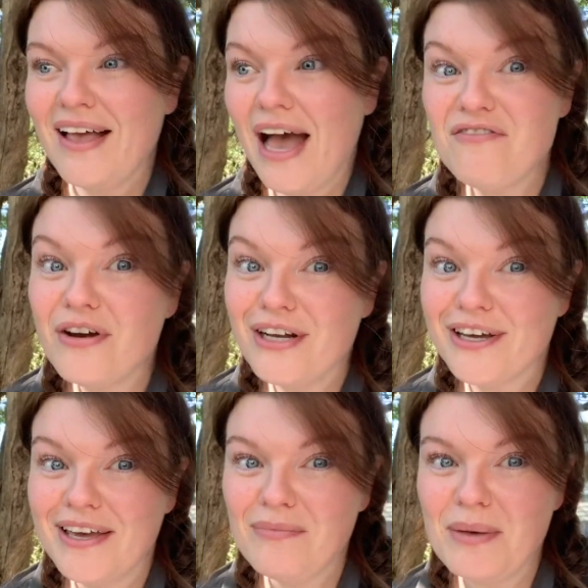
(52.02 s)
I'm very
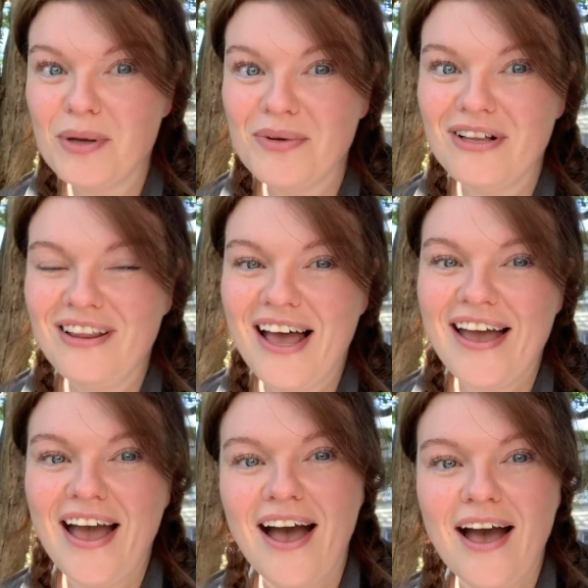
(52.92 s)
lucky in my bubble. I
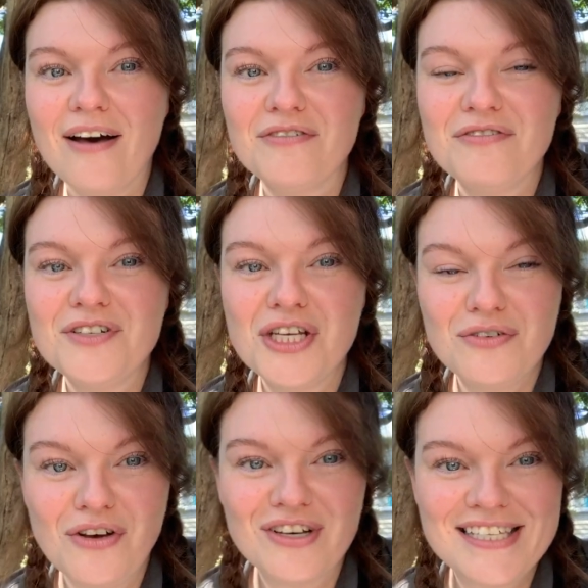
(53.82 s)
have two
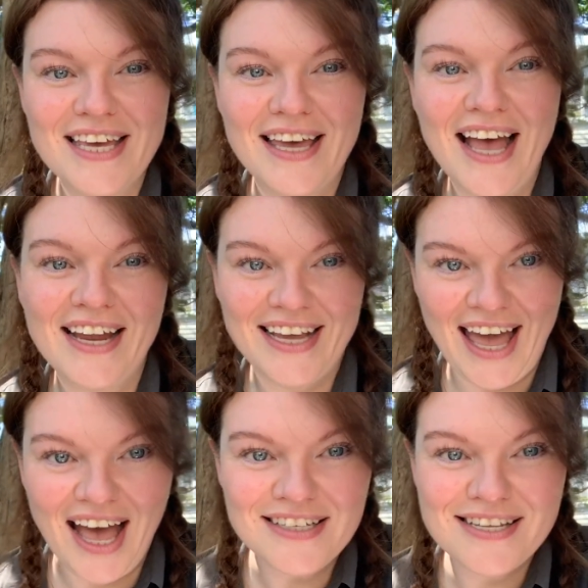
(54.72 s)
dogs here and a
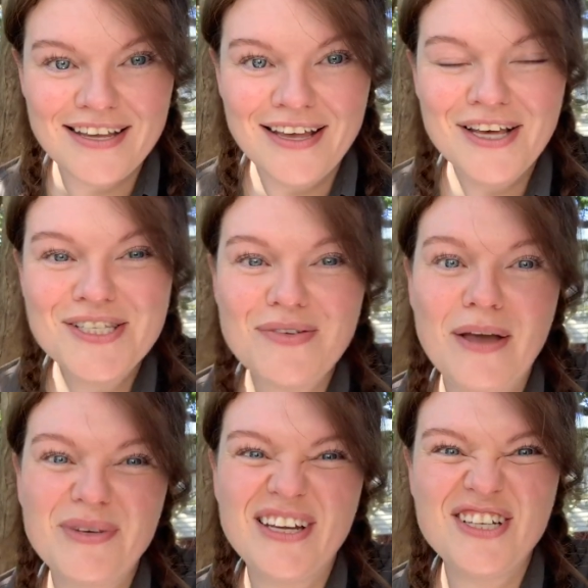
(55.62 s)
cat. So
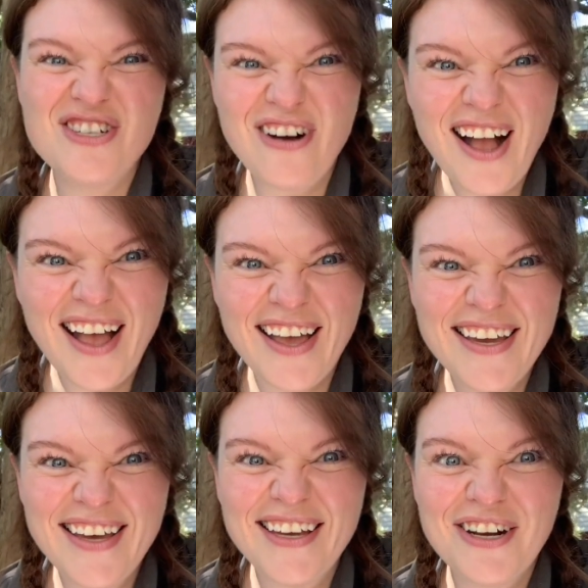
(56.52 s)
I'm gonna
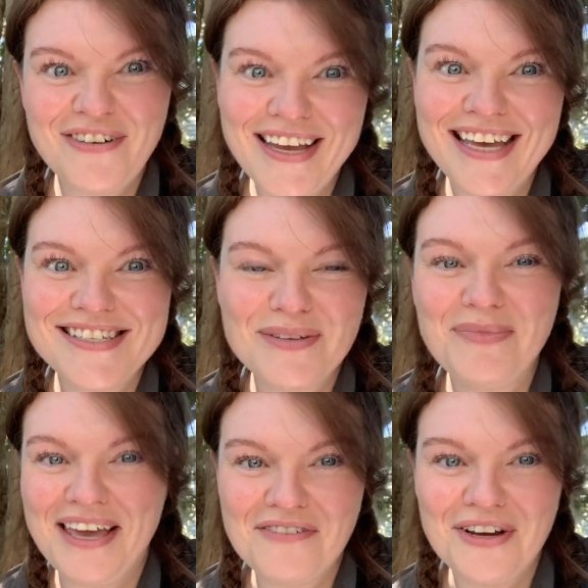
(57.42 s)
try and create some
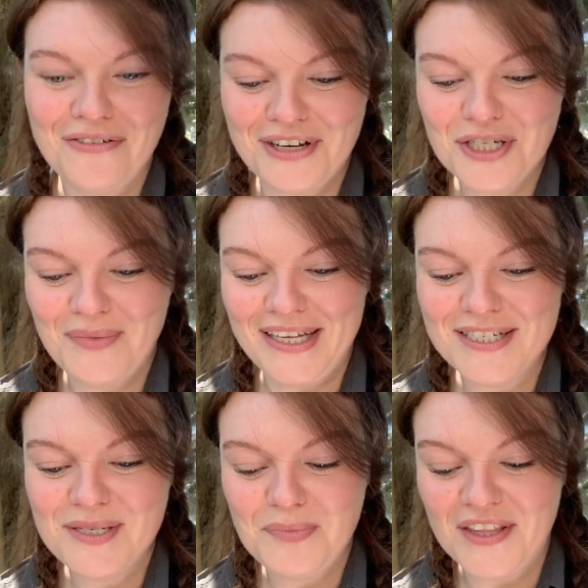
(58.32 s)
behavior
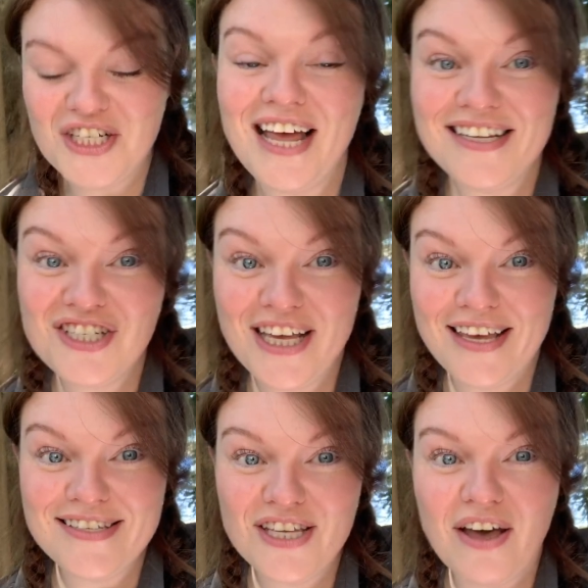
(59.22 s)
enrichment, but the challenge
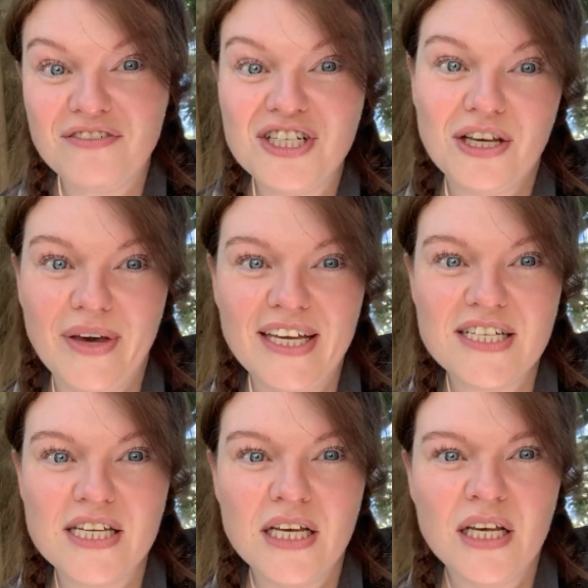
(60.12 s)
is you have to do
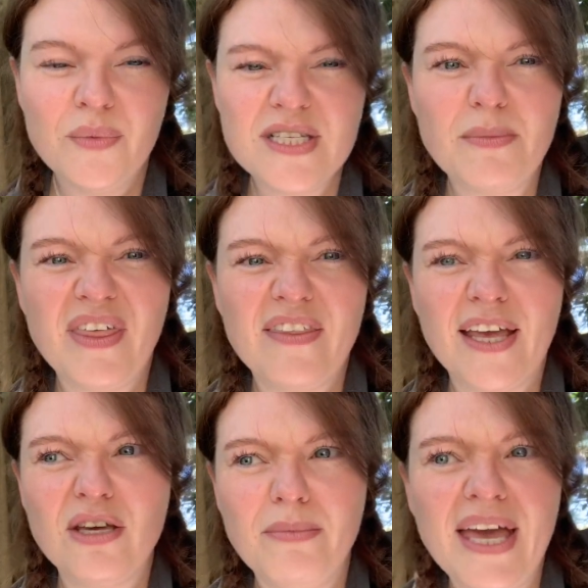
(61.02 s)
it with something
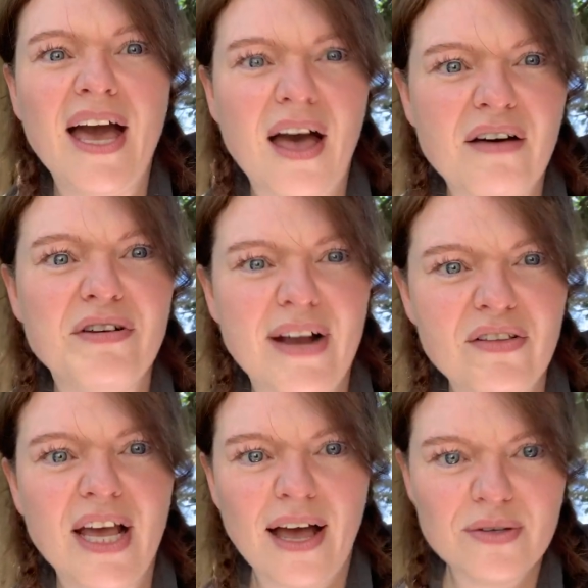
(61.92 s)
that you may have
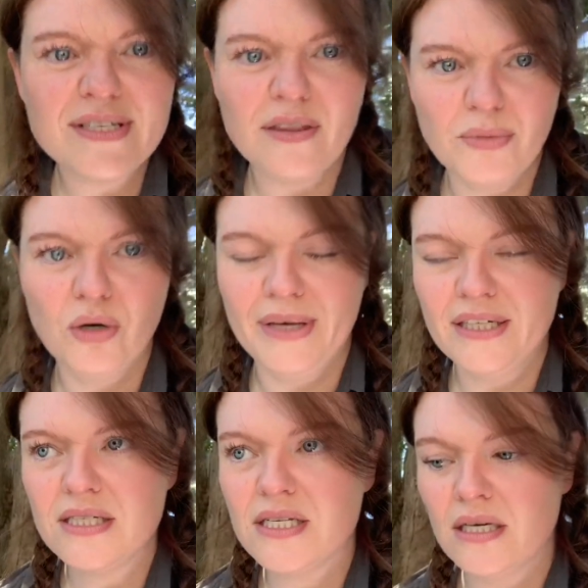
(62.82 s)
around the house at the
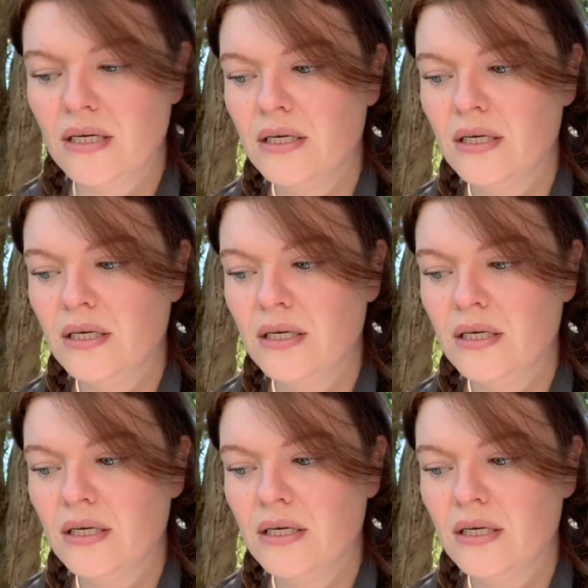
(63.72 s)
moment,